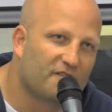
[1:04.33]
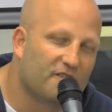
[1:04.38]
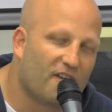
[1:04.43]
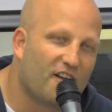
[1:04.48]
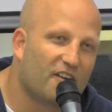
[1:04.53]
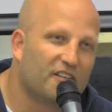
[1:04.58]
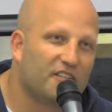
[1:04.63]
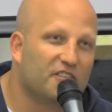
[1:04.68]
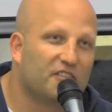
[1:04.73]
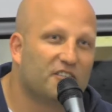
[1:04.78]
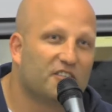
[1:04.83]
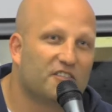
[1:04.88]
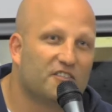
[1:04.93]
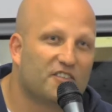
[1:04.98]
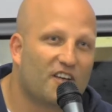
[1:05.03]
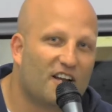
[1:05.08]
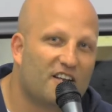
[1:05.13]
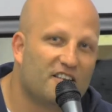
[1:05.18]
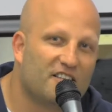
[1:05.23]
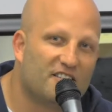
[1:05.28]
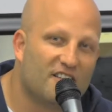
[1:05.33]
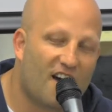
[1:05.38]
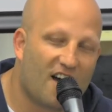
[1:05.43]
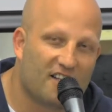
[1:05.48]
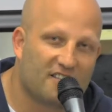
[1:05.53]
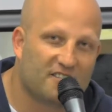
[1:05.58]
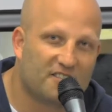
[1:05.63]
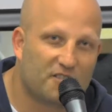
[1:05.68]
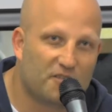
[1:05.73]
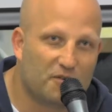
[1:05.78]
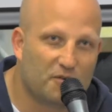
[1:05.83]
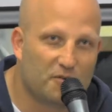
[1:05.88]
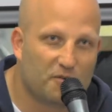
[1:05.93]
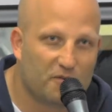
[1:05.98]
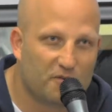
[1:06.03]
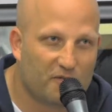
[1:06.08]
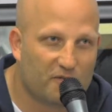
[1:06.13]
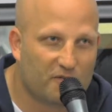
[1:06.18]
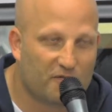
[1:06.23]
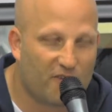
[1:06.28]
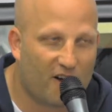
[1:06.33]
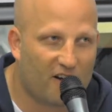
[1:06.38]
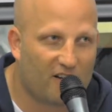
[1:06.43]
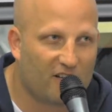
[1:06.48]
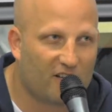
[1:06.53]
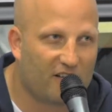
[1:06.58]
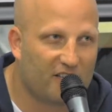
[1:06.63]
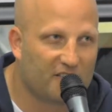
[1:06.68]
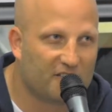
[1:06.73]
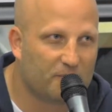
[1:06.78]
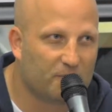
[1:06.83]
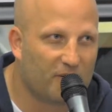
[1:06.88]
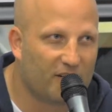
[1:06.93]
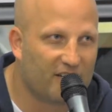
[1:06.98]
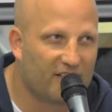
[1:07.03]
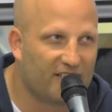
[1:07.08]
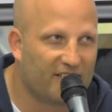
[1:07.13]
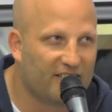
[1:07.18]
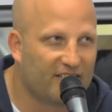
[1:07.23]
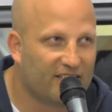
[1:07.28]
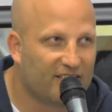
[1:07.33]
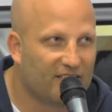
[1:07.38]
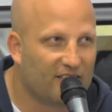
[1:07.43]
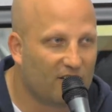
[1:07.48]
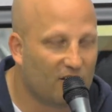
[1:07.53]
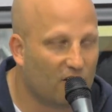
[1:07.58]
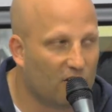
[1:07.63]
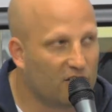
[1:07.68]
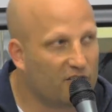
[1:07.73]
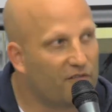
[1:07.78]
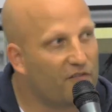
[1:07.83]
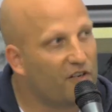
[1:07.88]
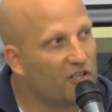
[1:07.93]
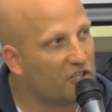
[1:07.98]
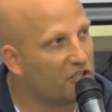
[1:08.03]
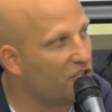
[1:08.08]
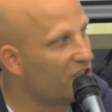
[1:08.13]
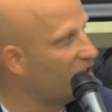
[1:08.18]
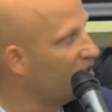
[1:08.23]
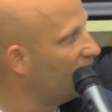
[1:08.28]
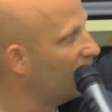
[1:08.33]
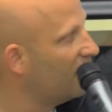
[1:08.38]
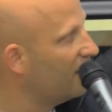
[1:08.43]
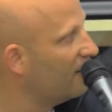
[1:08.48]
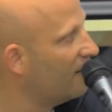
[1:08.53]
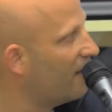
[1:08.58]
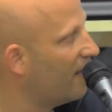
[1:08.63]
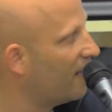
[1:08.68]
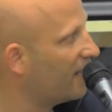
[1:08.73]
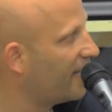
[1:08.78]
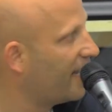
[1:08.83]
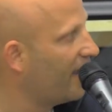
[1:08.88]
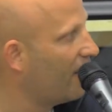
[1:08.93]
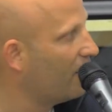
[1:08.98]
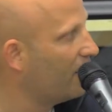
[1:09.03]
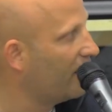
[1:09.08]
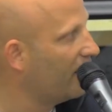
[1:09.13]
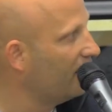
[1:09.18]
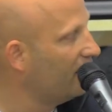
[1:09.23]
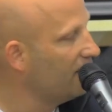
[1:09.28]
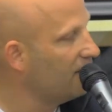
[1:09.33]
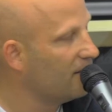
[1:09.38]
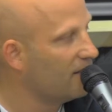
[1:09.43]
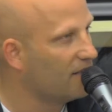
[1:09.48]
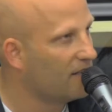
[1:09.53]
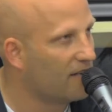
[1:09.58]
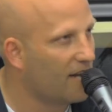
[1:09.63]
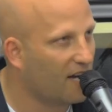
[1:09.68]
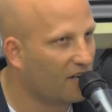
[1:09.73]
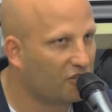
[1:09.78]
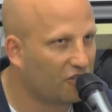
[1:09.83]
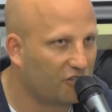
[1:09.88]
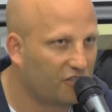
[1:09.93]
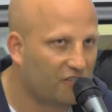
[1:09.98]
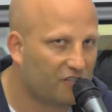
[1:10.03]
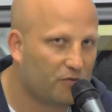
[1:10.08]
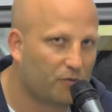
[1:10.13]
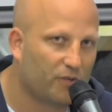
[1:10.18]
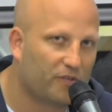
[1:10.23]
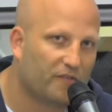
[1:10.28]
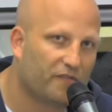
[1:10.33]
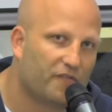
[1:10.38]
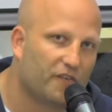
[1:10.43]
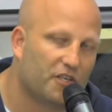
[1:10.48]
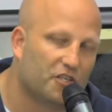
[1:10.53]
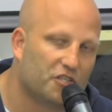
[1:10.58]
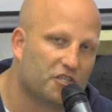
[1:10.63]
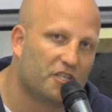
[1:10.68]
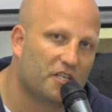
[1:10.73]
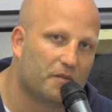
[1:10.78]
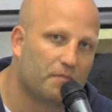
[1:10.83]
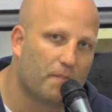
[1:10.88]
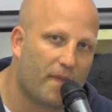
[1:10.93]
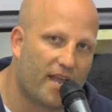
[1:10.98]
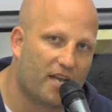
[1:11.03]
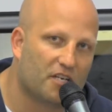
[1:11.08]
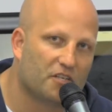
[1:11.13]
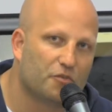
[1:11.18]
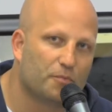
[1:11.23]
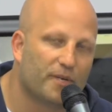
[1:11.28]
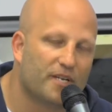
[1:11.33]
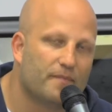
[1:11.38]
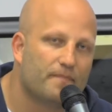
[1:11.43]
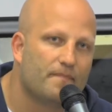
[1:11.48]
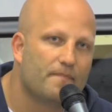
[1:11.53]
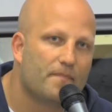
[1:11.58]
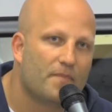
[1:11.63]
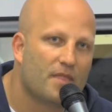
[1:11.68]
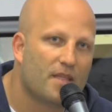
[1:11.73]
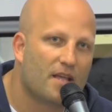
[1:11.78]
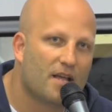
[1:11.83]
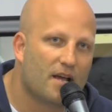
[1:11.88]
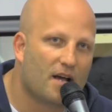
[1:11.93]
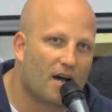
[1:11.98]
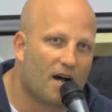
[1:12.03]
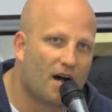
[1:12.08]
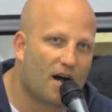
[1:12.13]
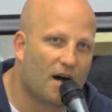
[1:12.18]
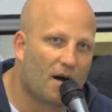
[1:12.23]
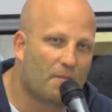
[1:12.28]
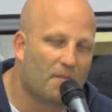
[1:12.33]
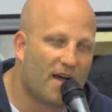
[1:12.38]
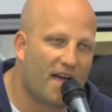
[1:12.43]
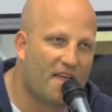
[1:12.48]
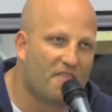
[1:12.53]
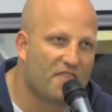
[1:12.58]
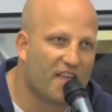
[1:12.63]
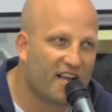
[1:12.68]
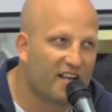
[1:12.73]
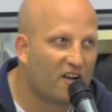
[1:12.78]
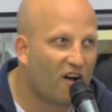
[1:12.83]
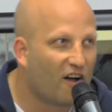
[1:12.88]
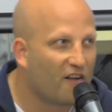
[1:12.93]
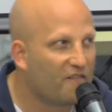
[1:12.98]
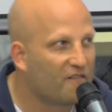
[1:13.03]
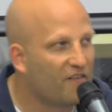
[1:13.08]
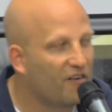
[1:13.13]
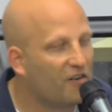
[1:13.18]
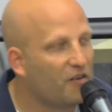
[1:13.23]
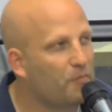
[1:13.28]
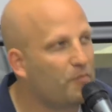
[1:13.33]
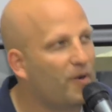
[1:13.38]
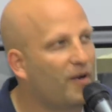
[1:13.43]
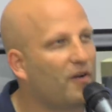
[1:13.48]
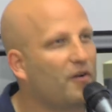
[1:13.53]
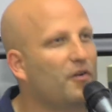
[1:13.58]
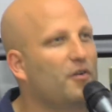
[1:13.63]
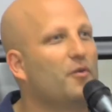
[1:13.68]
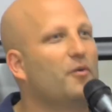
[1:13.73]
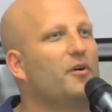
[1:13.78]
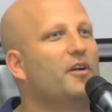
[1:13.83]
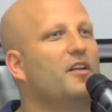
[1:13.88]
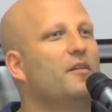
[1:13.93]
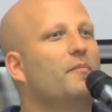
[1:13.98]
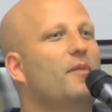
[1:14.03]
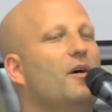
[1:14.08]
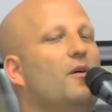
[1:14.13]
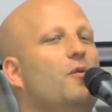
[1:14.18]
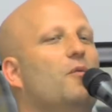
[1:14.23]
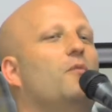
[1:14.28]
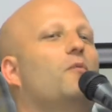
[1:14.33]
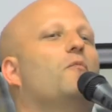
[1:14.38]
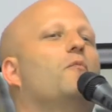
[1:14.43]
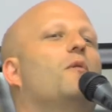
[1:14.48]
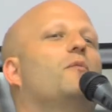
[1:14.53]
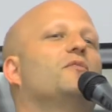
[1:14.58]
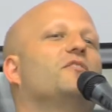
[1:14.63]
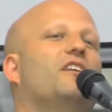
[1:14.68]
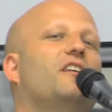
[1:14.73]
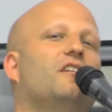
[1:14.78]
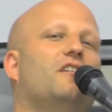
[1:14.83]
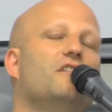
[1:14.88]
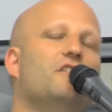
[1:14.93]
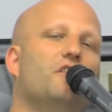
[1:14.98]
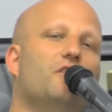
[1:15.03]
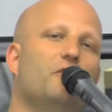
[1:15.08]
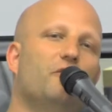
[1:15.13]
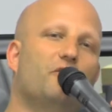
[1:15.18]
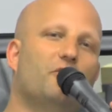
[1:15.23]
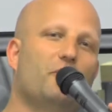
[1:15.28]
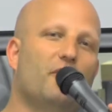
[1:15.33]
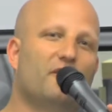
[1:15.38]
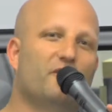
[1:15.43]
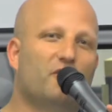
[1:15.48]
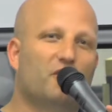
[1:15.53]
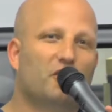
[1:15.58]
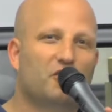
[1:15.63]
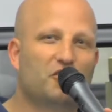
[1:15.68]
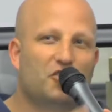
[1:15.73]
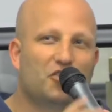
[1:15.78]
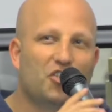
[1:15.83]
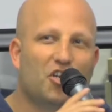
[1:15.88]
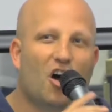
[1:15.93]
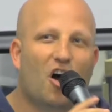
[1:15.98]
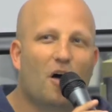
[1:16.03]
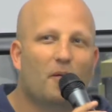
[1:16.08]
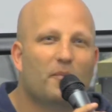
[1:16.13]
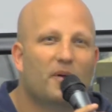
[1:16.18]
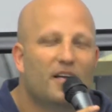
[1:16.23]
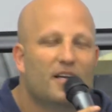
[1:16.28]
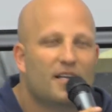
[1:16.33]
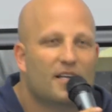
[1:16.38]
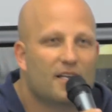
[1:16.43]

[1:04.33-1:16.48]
final year decided not to finalize my or to finish in accounting and actually finished in management. Um, and then got very paranoid about what was I going to do for my first job.